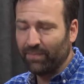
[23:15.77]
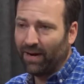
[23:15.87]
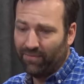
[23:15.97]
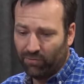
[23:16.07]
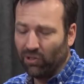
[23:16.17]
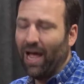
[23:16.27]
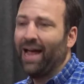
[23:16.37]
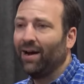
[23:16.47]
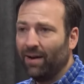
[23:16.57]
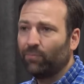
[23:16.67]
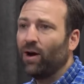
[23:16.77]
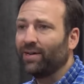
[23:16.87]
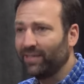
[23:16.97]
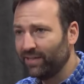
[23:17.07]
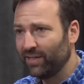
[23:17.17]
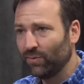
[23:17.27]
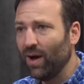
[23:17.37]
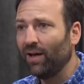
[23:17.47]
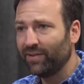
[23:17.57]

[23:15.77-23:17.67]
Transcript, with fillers: kind of relying on proxies as well